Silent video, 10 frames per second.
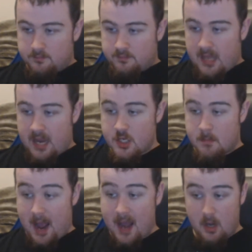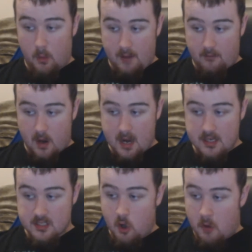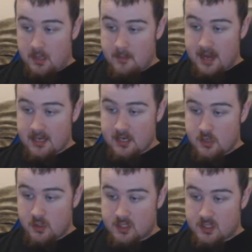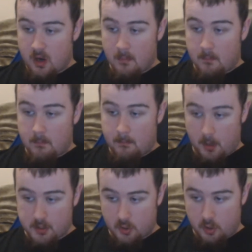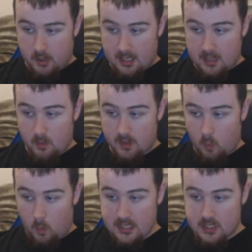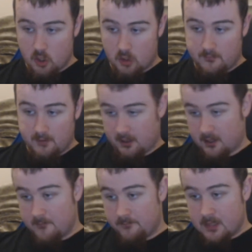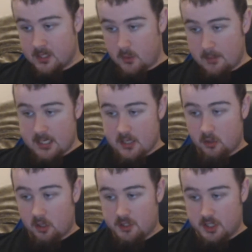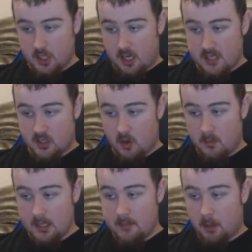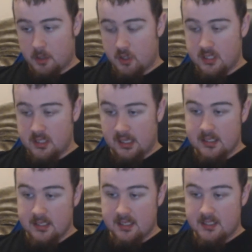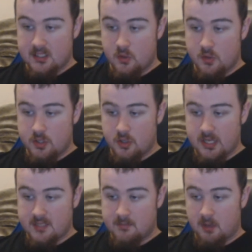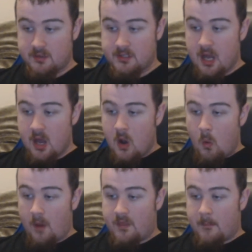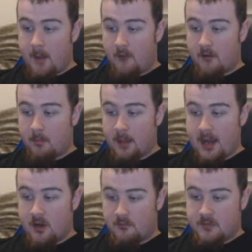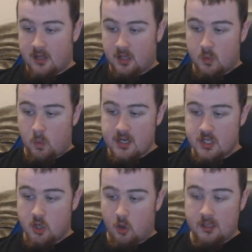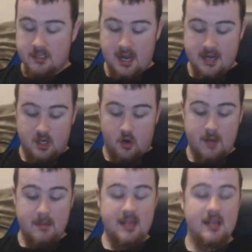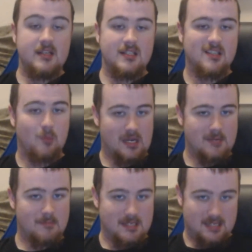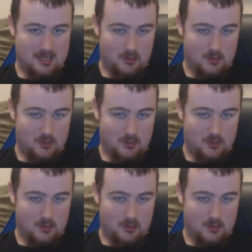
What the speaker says: In Japan, however, it is commonly baked into a square butter cookie with a white chocolate filling. Sweet potato langue de chat is a crumbly, buttery delight that soothes your taste buds with the perfect blend of delicate white chocolate and creamy sweet potato.